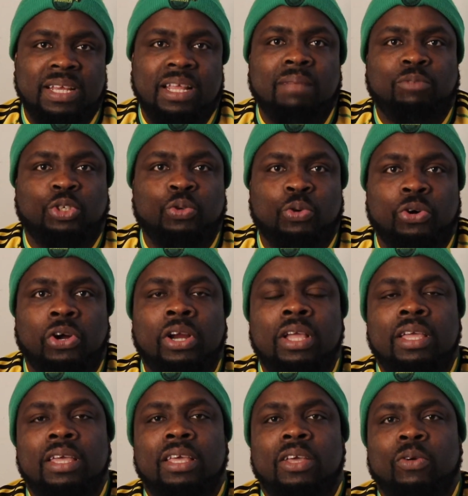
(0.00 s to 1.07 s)
I'm sure
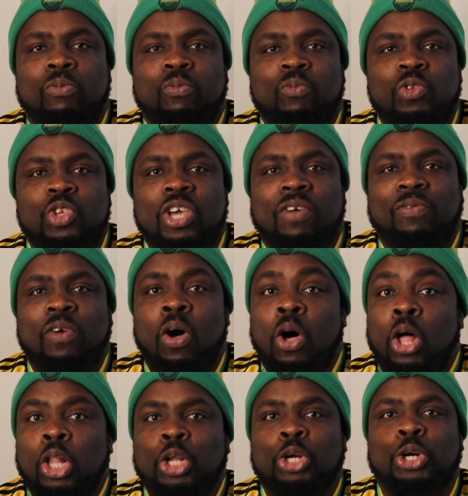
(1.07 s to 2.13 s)
you have
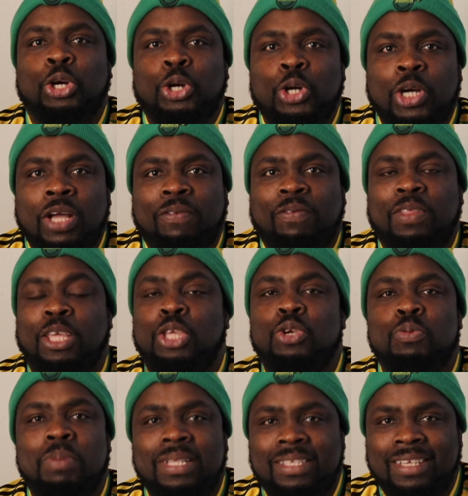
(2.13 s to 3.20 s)
all heard of the
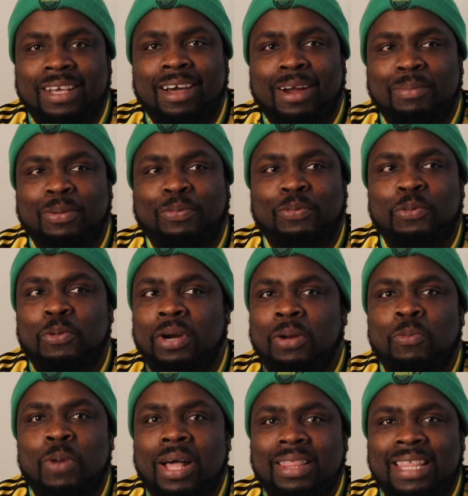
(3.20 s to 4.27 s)
Cuban cigar before and
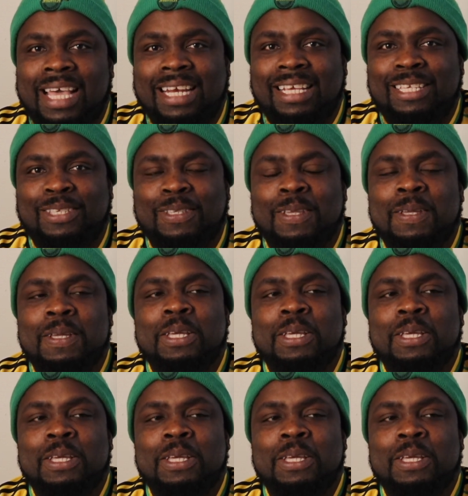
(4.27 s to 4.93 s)
what that is.